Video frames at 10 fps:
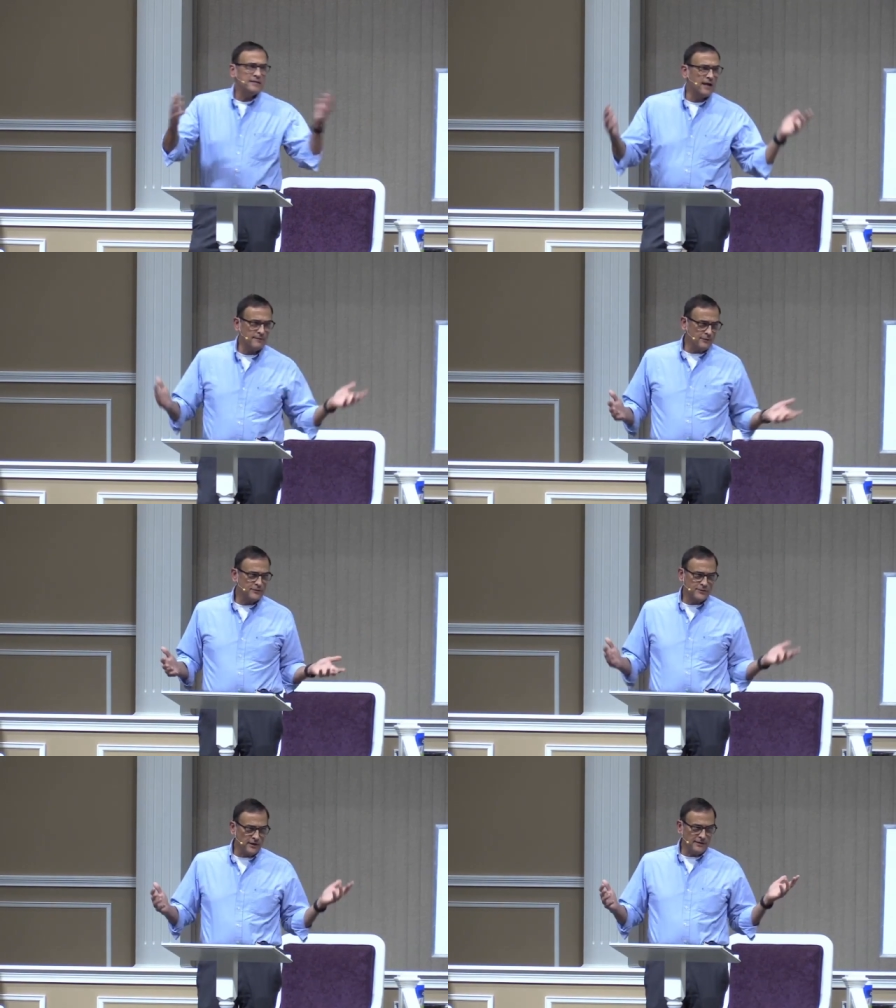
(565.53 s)
time
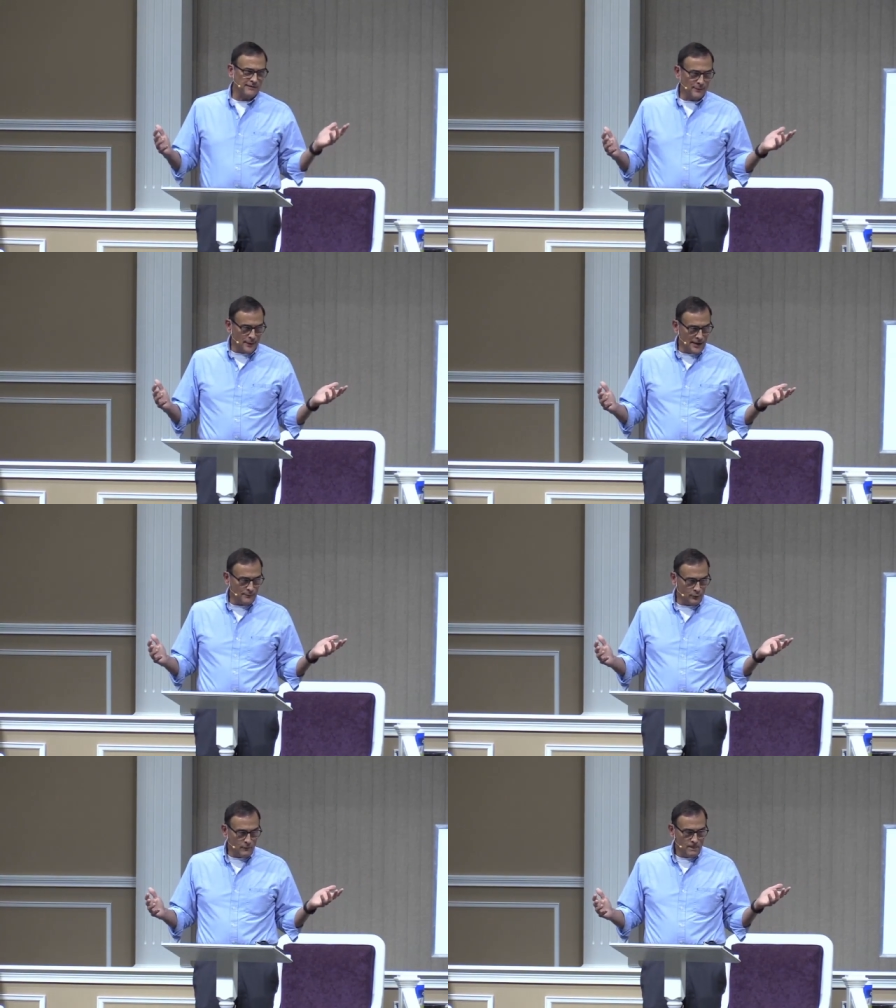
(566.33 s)
you're studying the
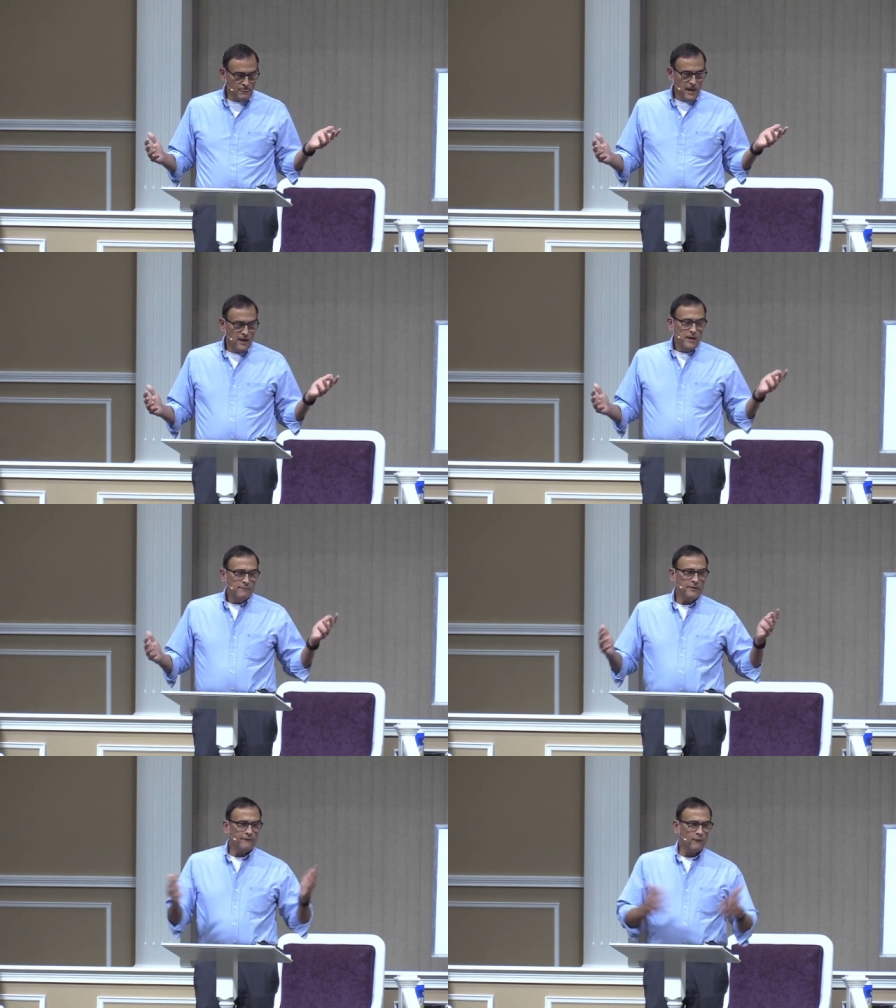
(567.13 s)
Bible,
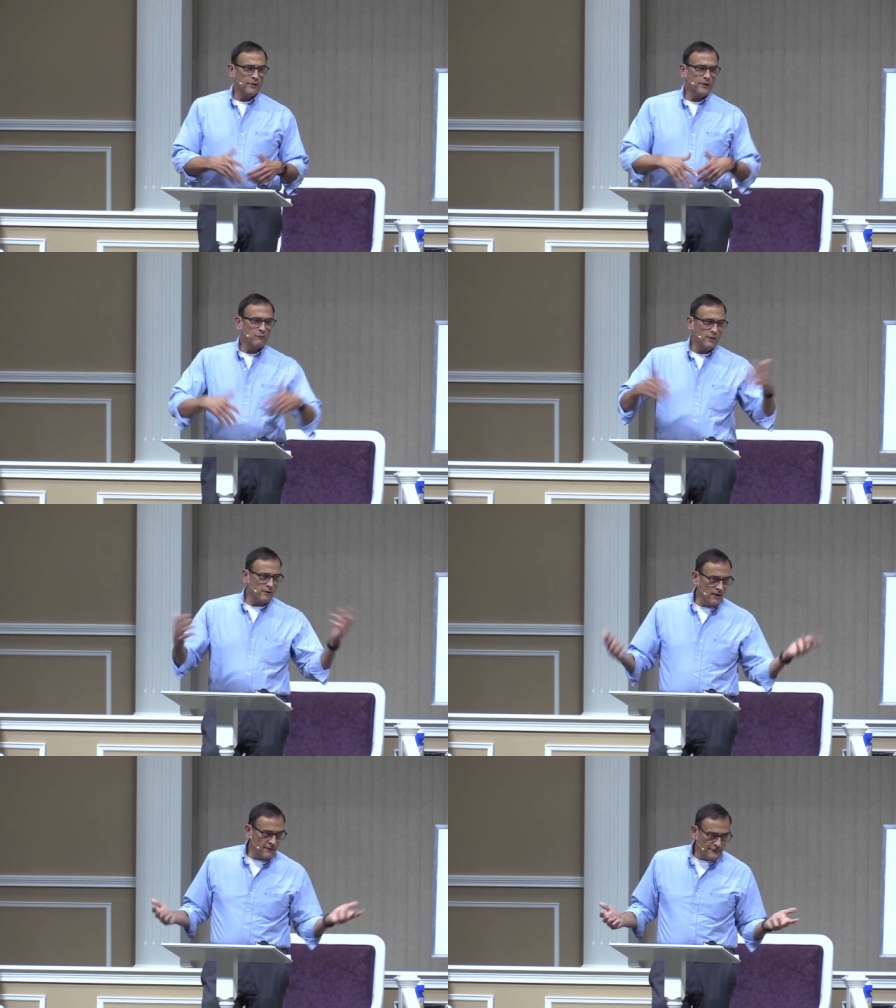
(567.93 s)
before you
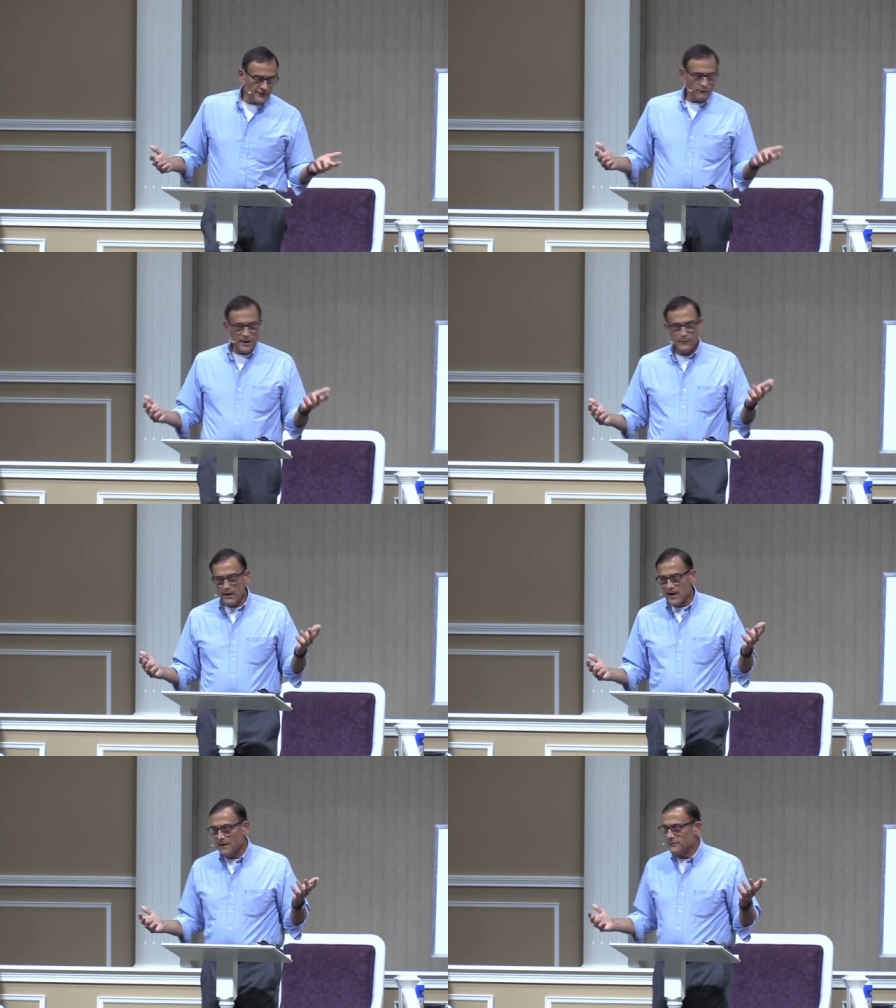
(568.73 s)
run off and grab a
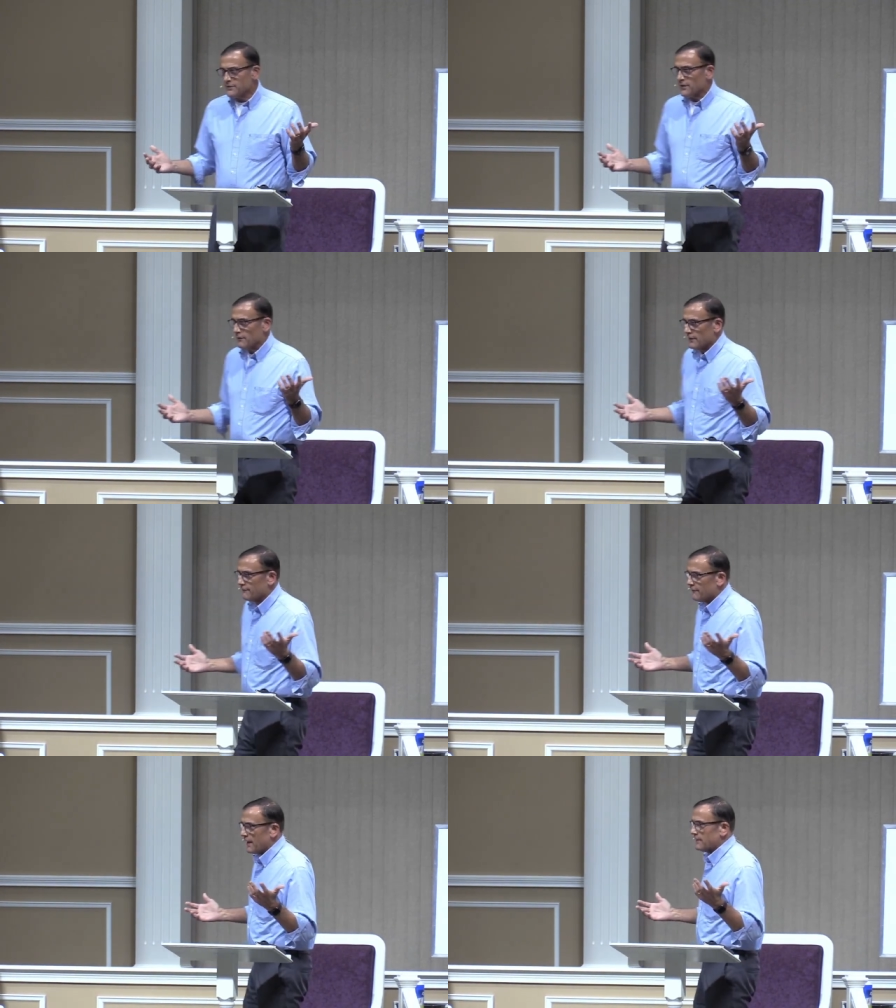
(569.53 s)
commentary
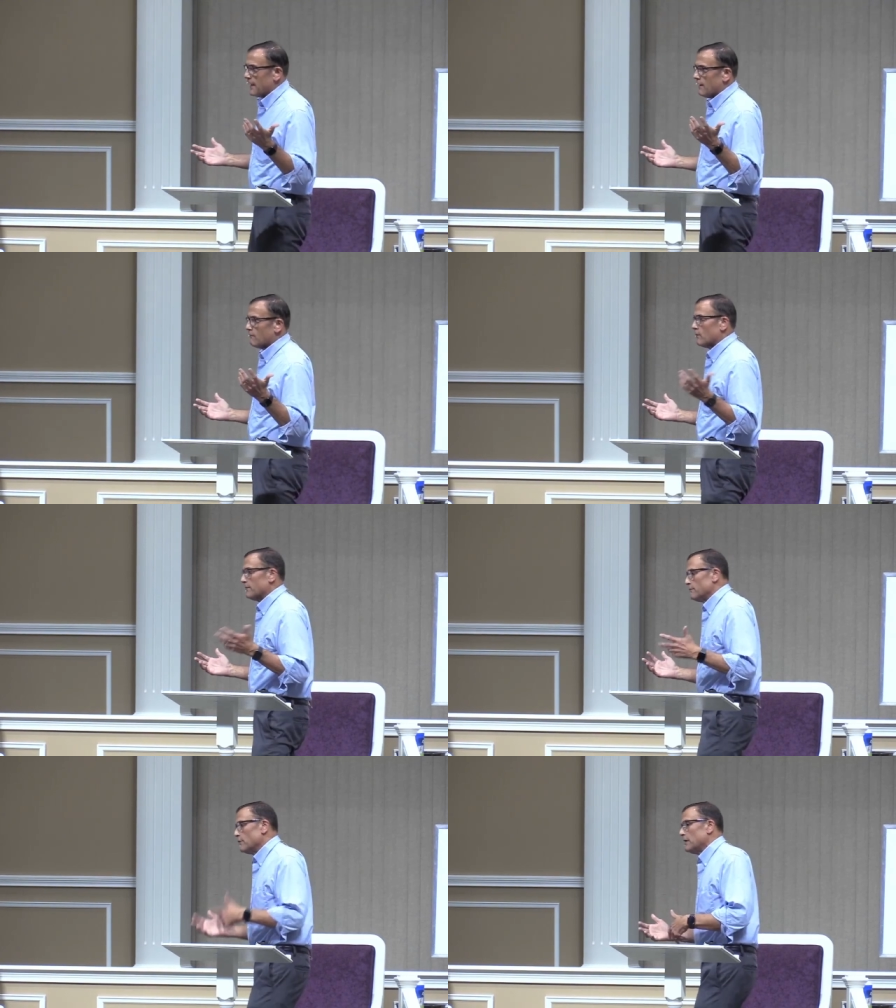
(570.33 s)
and find out
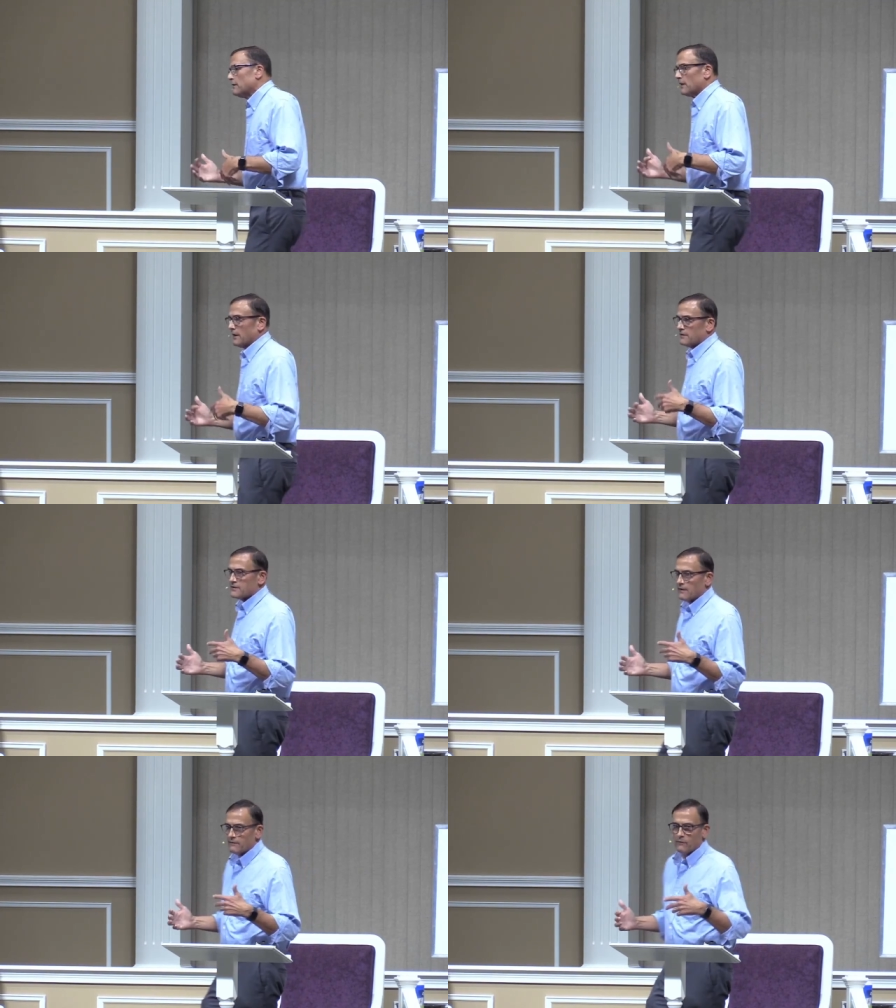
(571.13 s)
what Moody
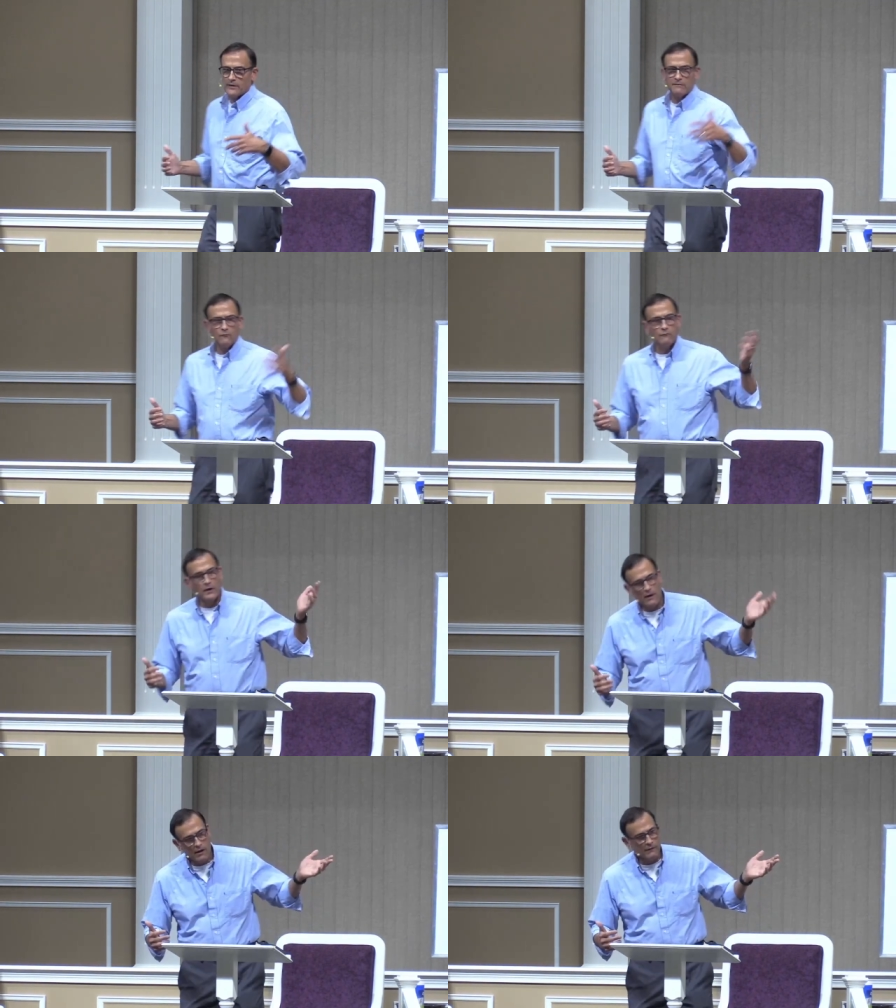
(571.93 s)
thinks and what
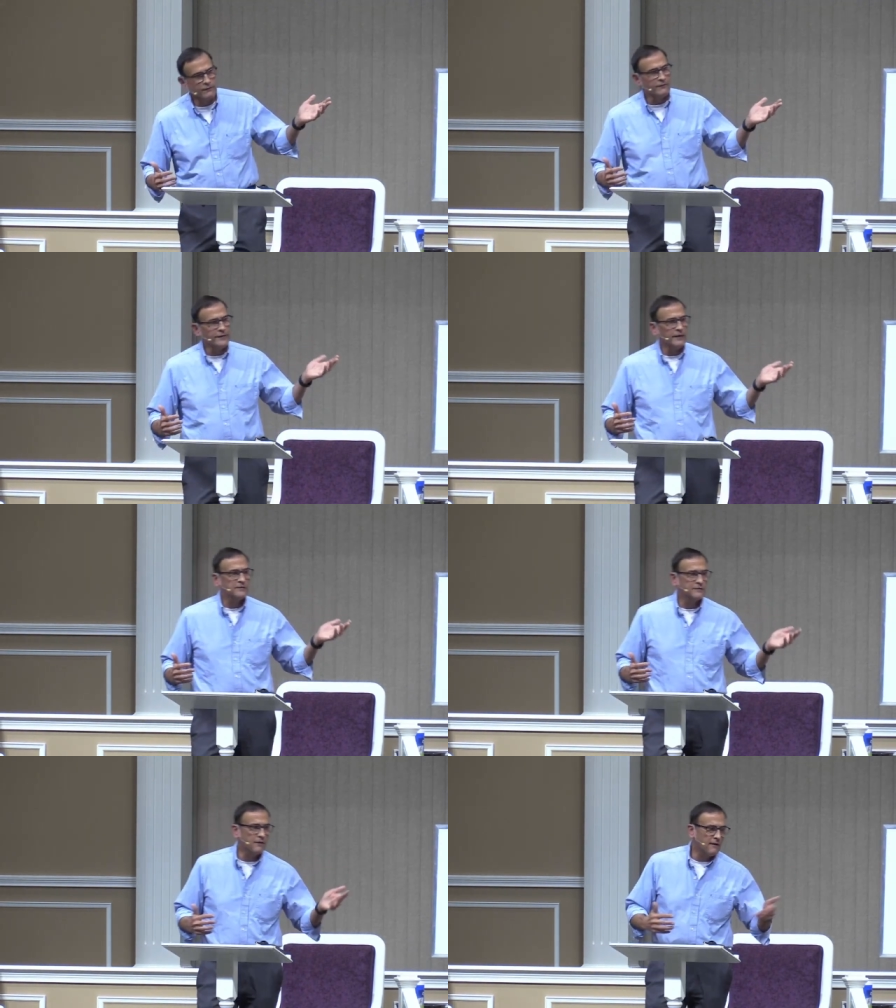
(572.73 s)
MacArthur
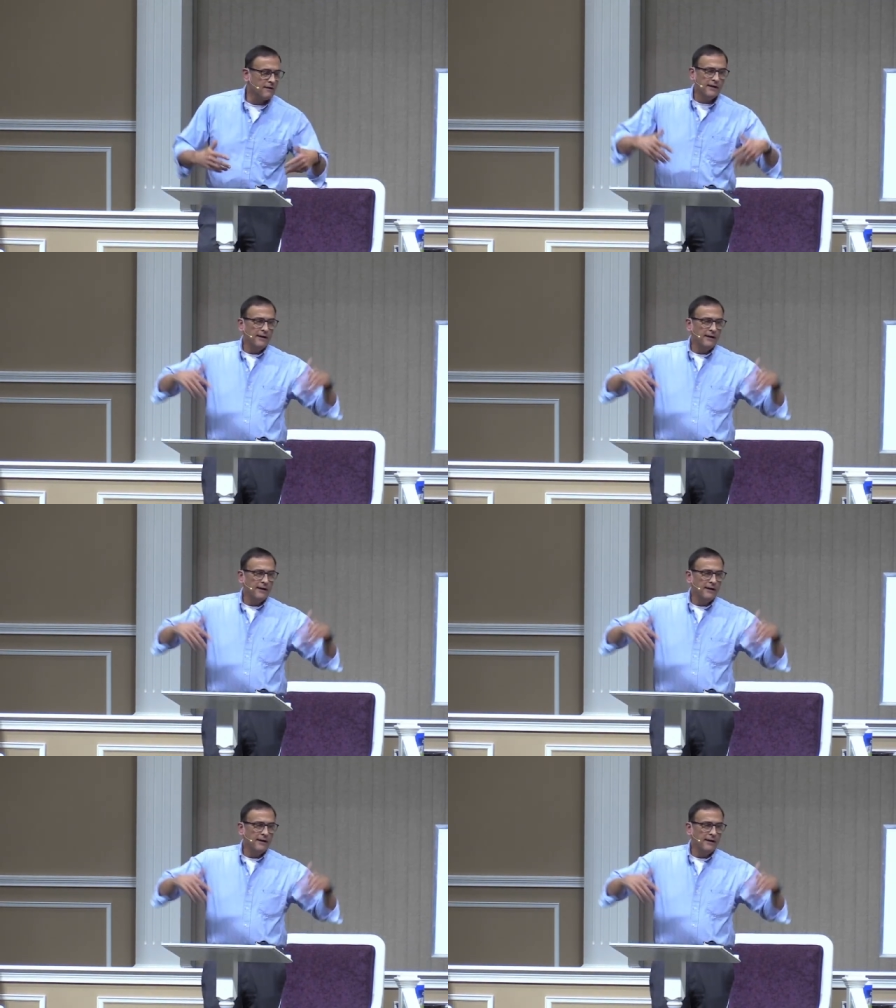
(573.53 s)
thinks or,